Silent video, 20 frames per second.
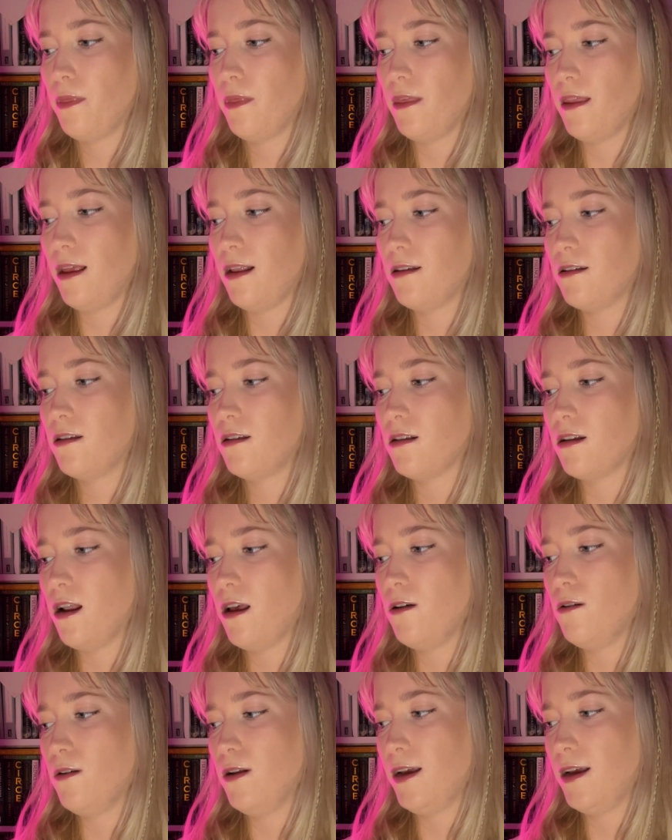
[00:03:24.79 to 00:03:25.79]
Then
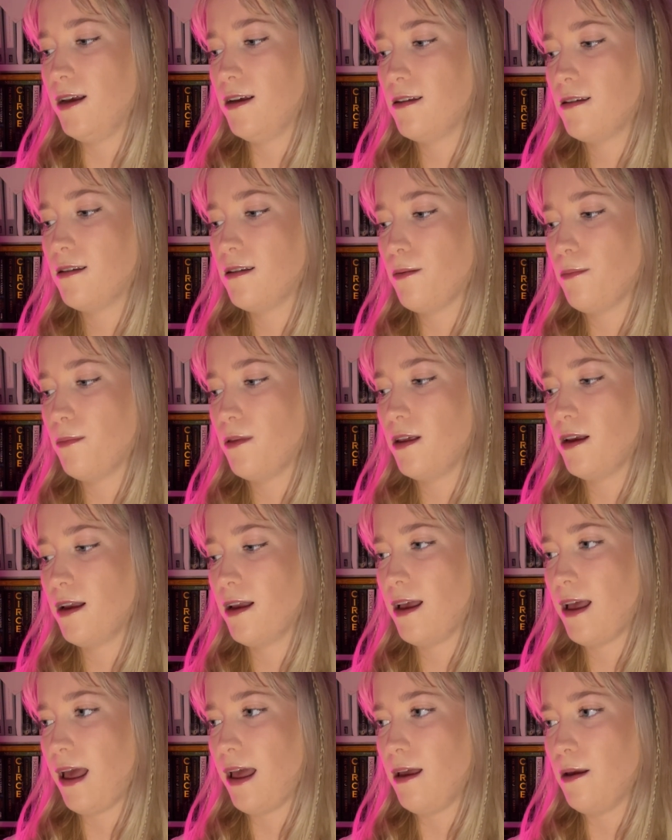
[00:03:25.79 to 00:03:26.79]
slowly something
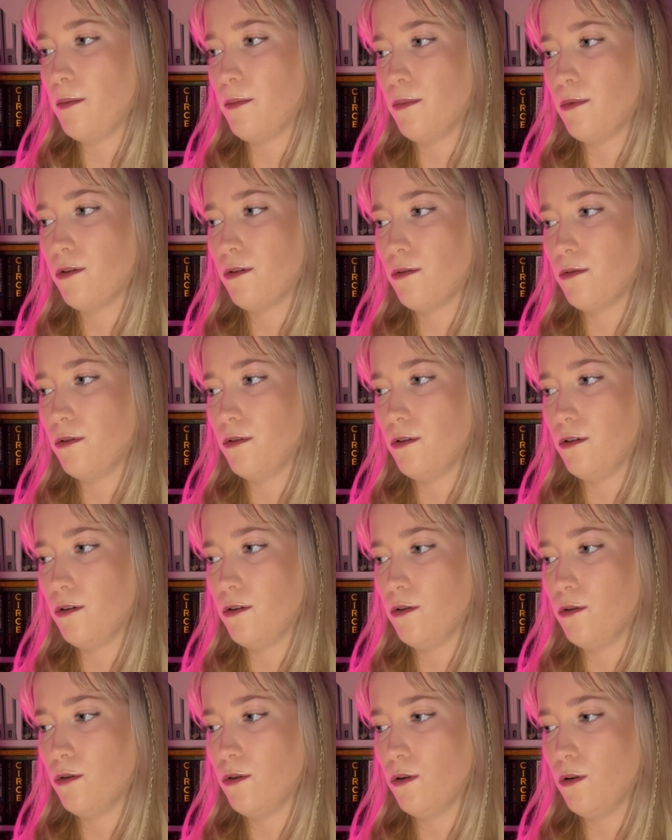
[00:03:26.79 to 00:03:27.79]
came through the
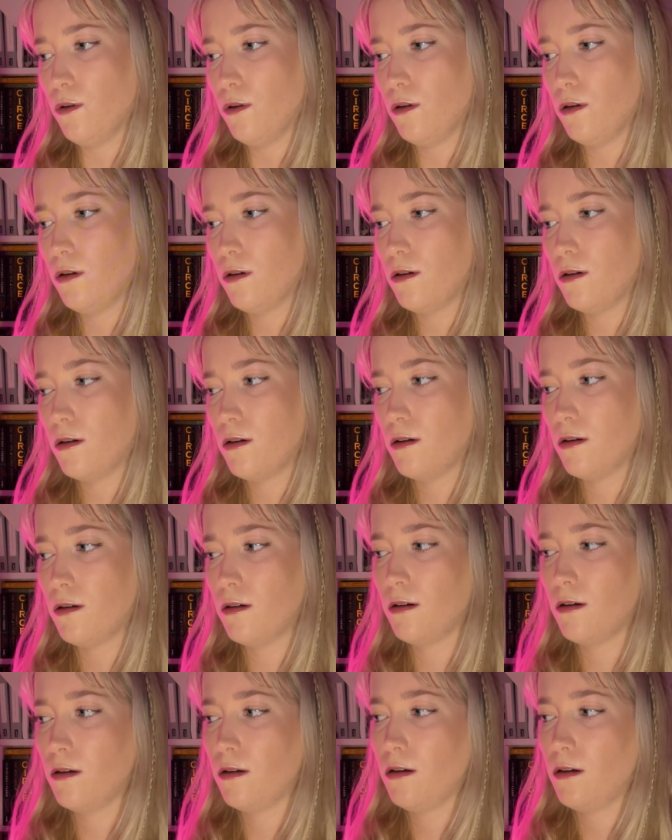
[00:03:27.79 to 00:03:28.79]
door.
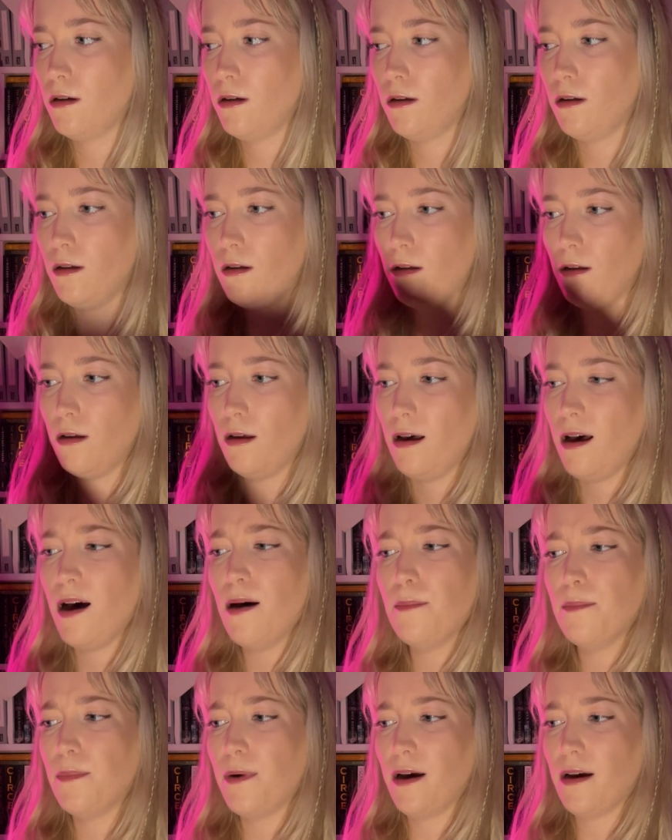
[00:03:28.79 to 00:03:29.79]

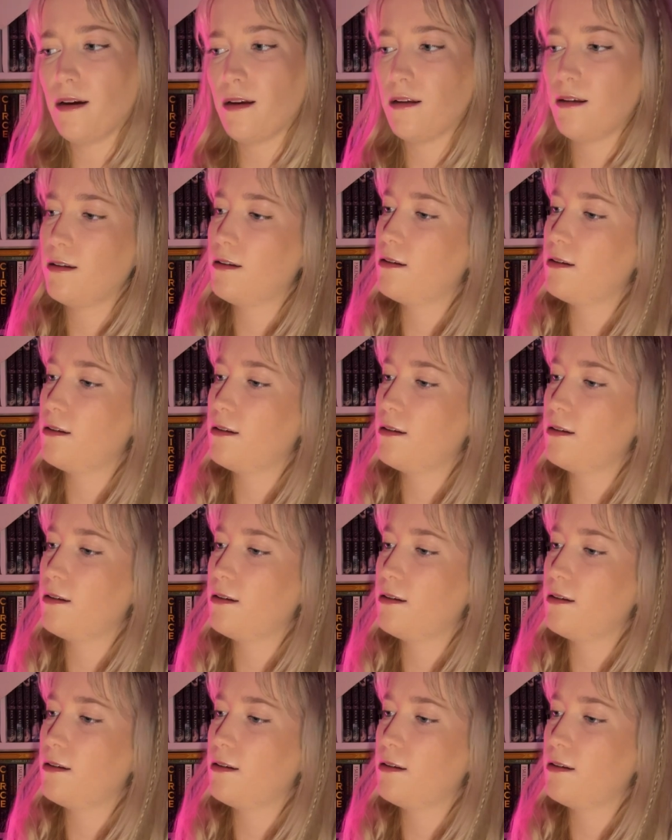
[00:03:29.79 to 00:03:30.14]
Humbug!